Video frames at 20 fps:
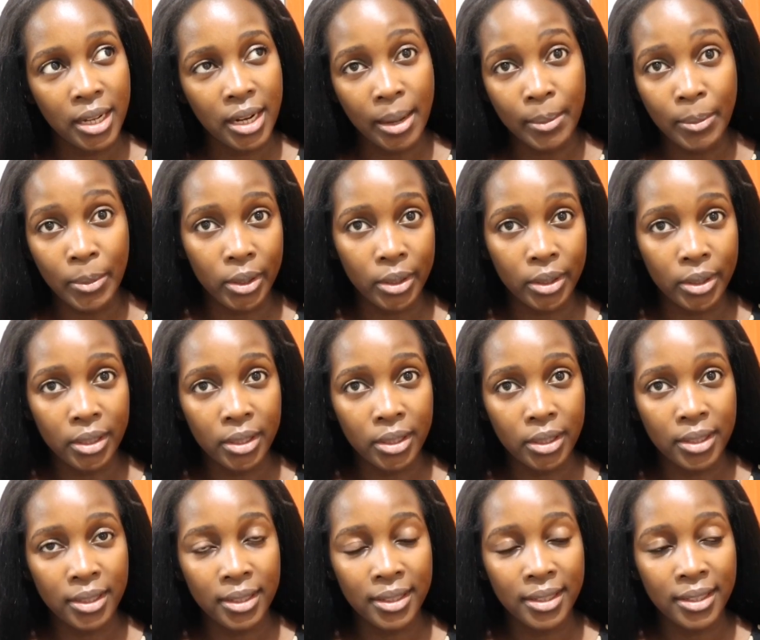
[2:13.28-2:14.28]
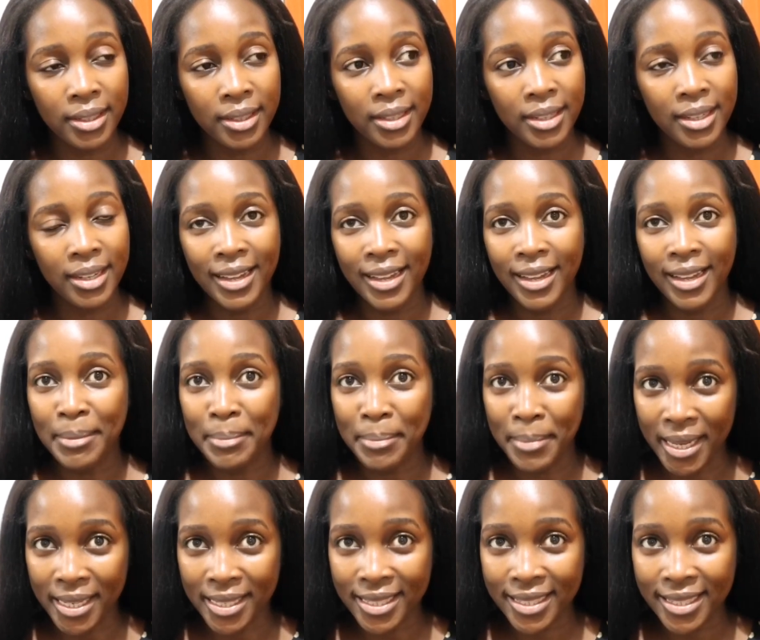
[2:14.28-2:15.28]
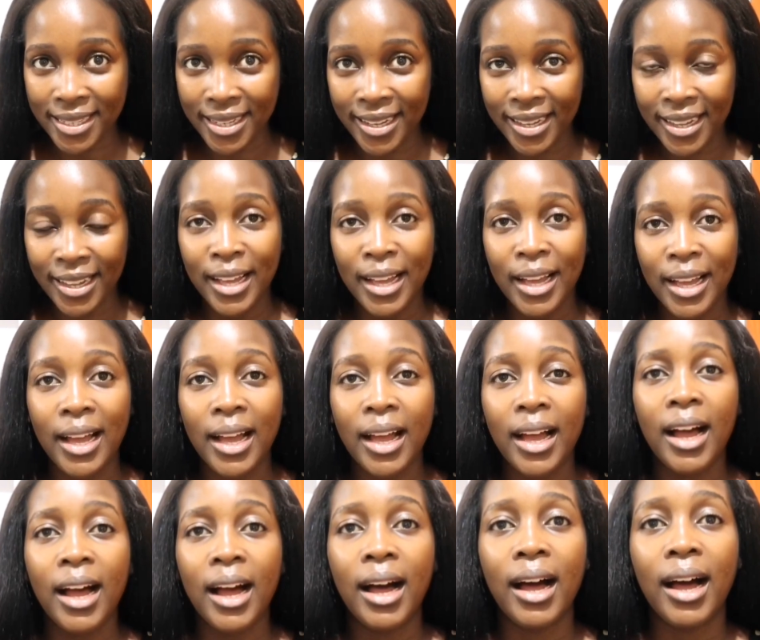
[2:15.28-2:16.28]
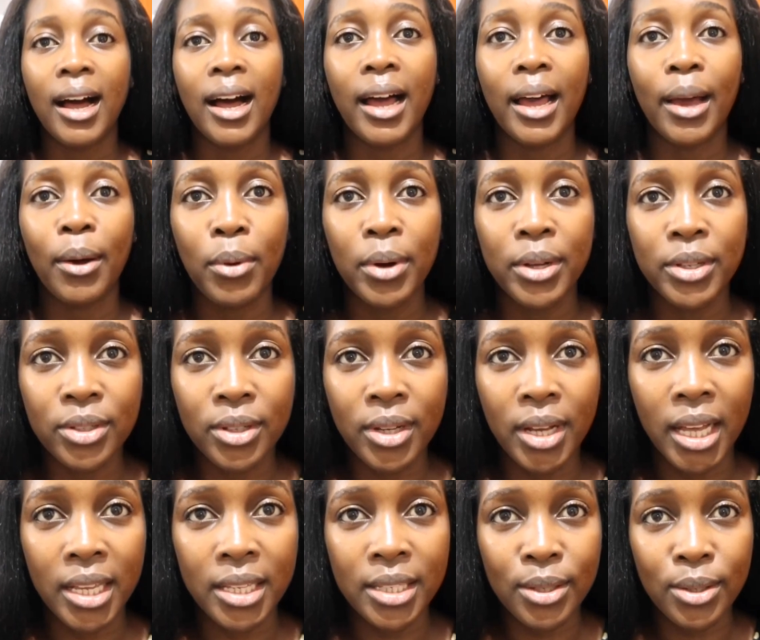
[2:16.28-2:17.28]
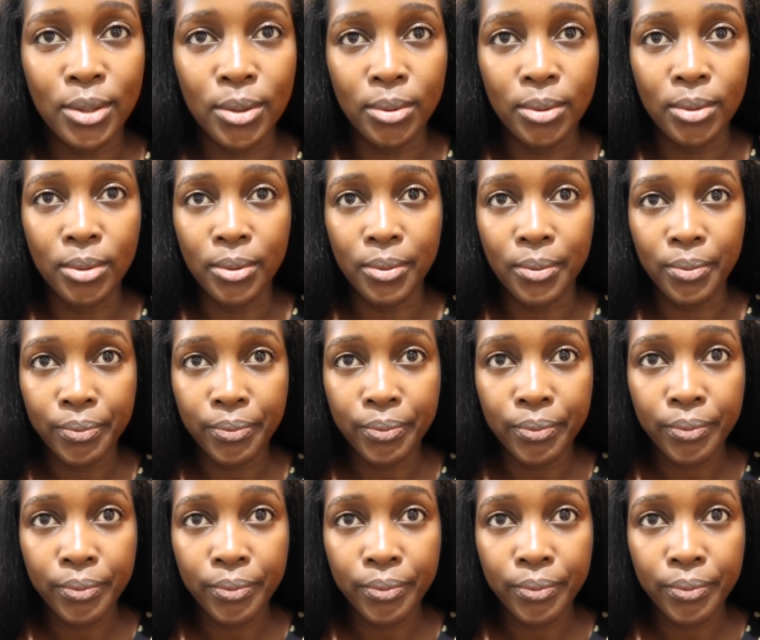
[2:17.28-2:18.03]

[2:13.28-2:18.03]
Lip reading: lemon mask. I want you guys to